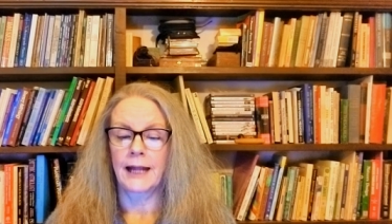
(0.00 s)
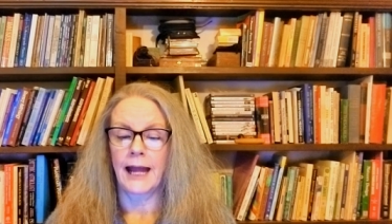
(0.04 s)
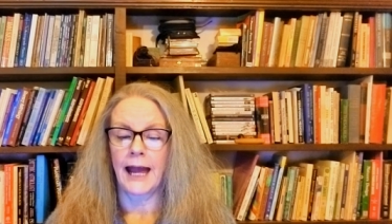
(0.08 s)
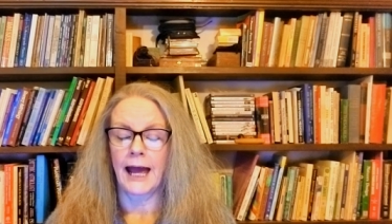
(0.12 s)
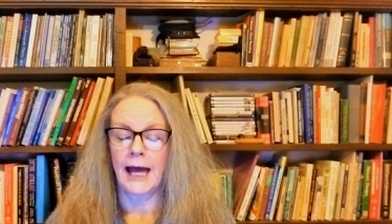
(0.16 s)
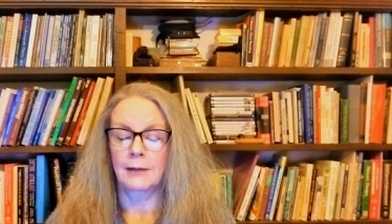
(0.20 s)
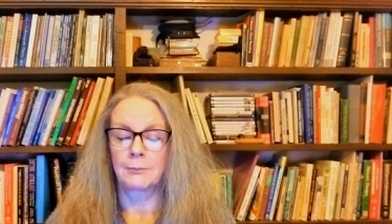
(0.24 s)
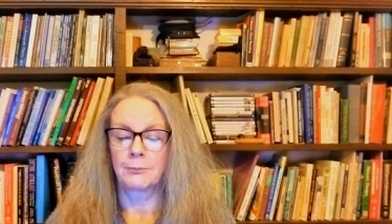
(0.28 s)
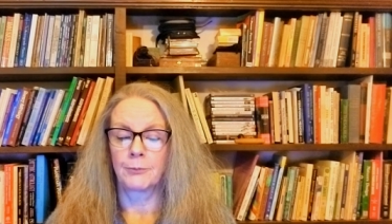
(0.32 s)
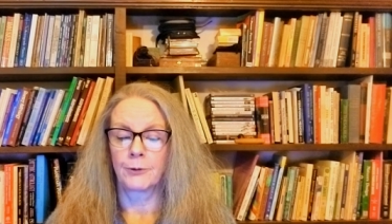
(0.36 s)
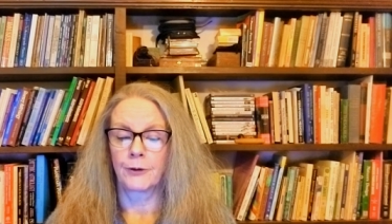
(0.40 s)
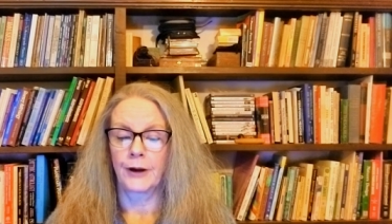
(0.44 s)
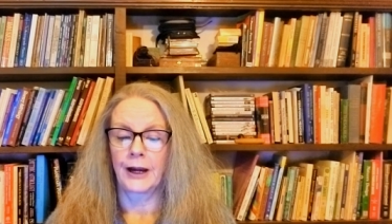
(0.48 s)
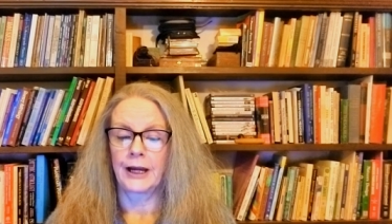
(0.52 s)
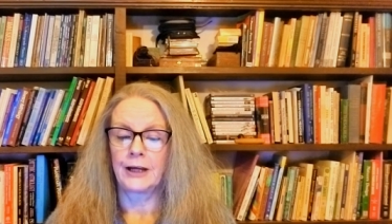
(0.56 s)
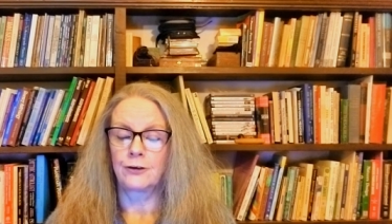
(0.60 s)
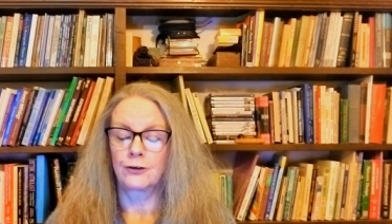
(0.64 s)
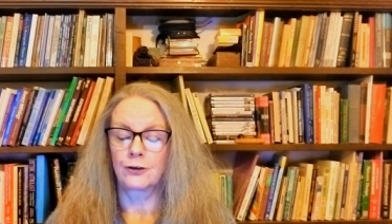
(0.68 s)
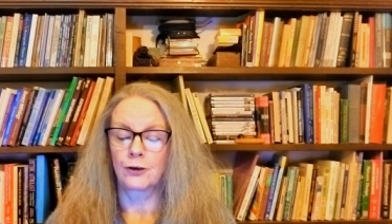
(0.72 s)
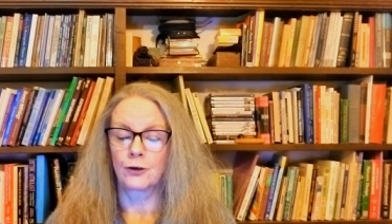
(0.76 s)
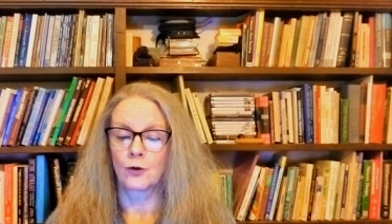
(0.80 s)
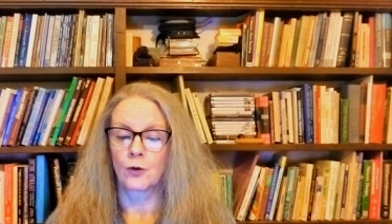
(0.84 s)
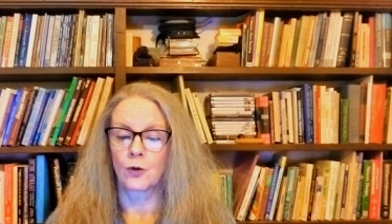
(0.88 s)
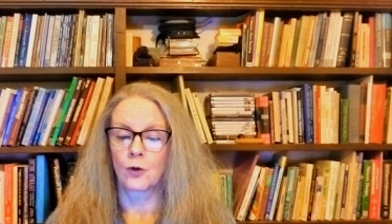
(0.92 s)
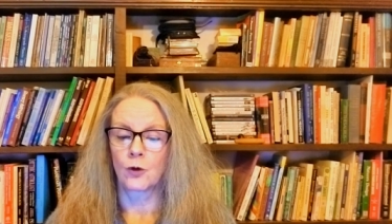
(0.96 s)

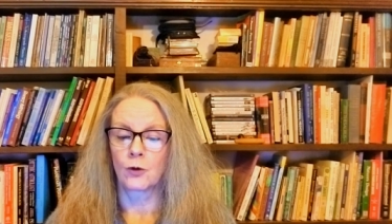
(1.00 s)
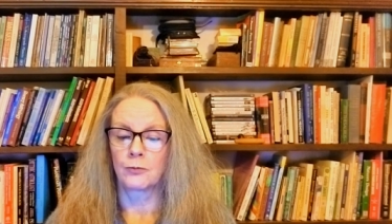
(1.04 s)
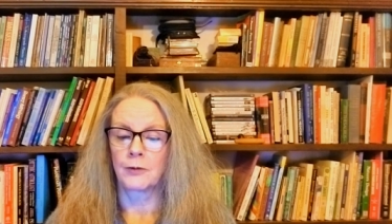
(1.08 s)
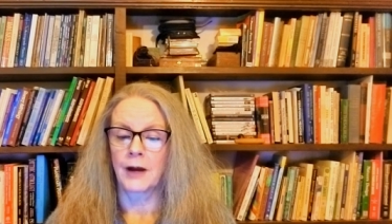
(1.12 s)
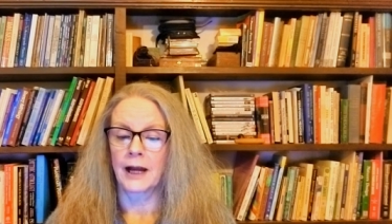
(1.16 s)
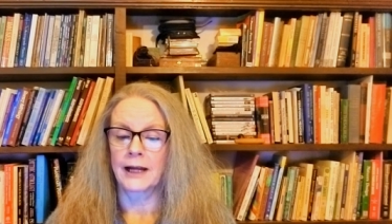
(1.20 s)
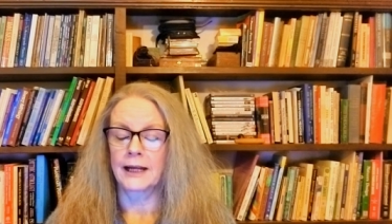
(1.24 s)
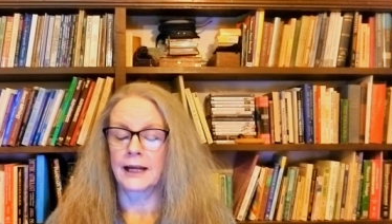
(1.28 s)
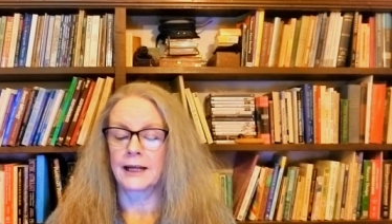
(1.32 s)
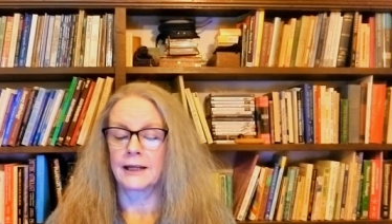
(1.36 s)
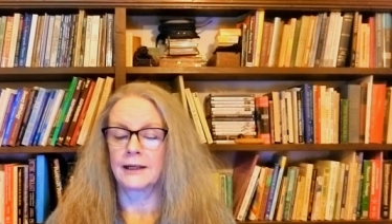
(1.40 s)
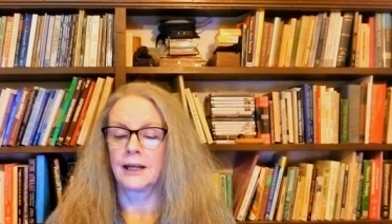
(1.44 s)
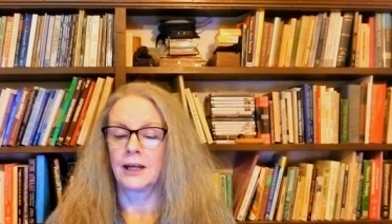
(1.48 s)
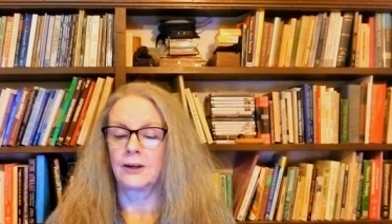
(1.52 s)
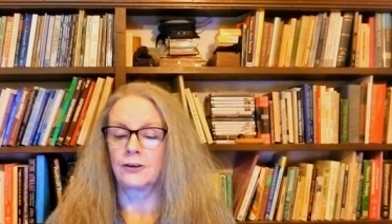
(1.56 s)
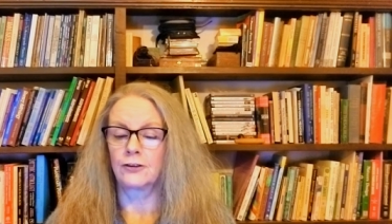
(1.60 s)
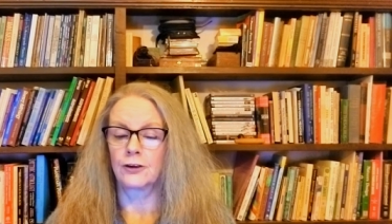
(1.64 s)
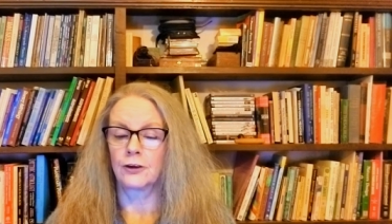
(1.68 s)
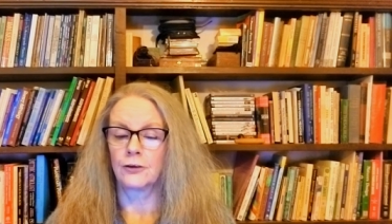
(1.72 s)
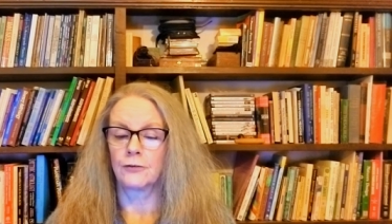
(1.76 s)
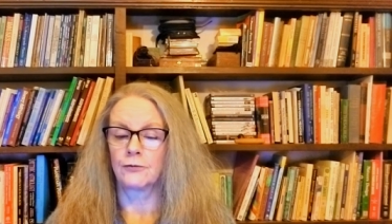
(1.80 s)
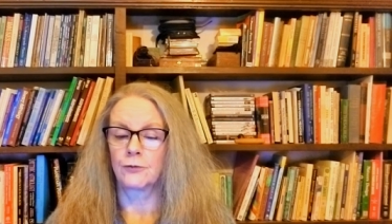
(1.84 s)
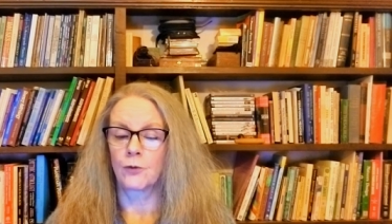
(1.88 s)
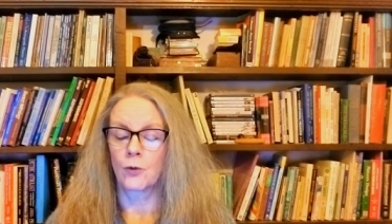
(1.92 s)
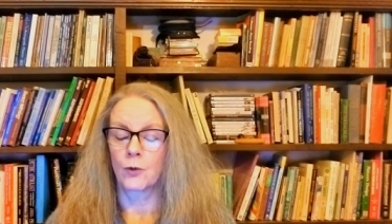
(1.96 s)
admiration or
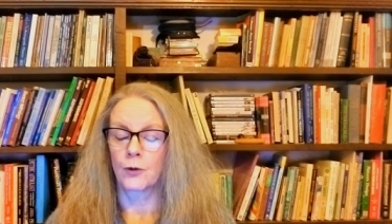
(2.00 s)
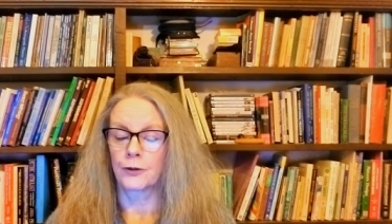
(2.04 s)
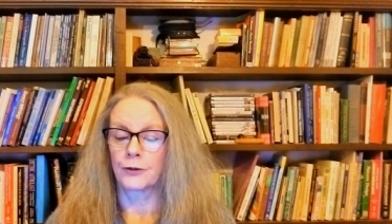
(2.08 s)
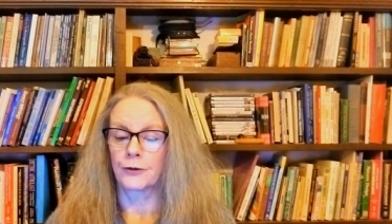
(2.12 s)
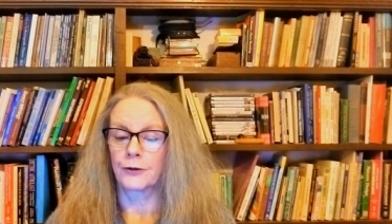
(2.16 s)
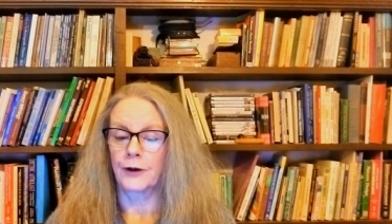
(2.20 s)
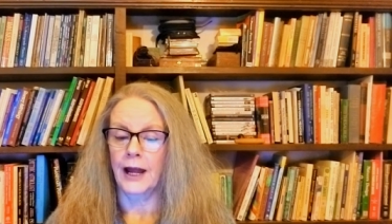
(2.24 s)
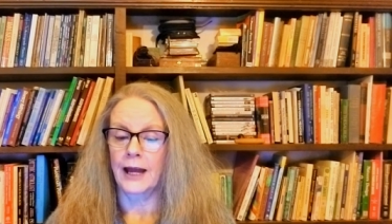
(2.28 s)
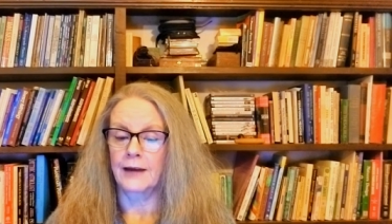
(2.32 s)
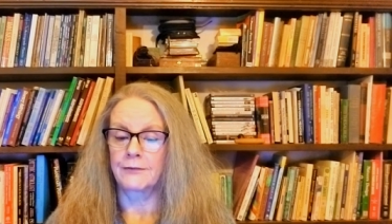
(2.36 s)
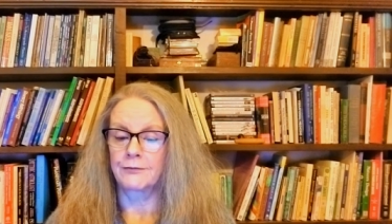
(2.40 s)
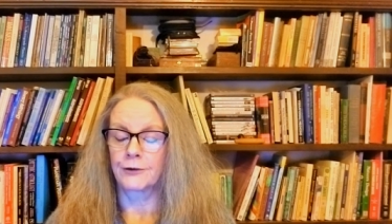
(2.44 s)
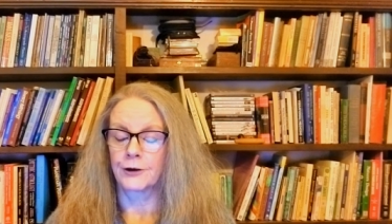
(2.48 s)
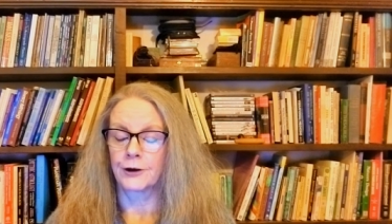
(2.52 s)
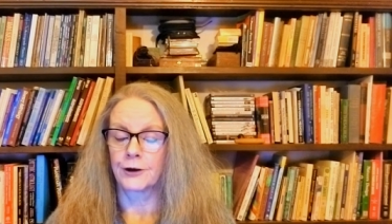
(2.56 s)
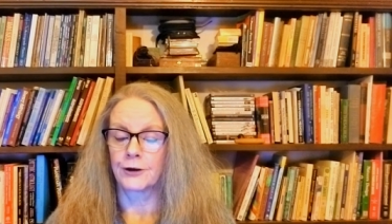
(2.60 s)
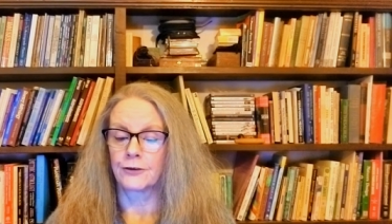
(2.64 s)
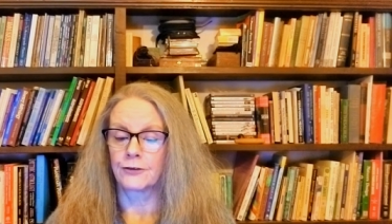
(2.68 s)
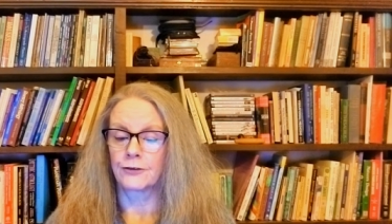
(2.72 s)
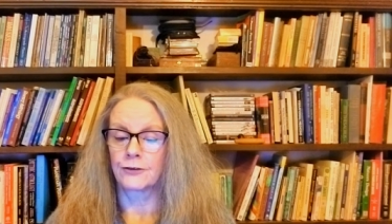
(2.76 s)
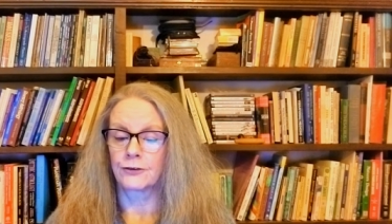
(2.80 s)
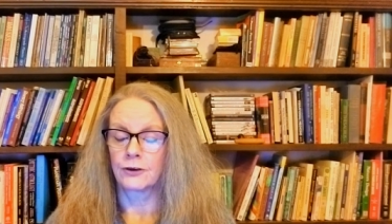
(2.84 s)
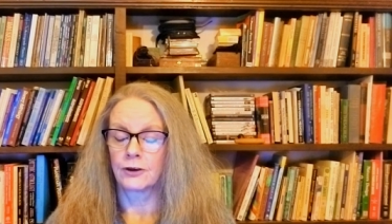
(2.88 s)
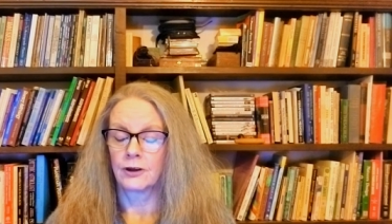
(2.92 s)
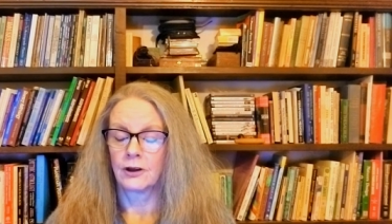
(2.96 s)
recognition for their
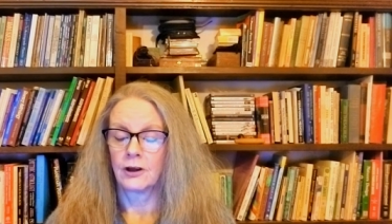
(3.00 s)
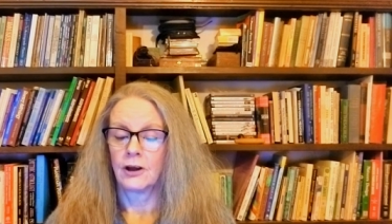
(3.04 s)
efforts.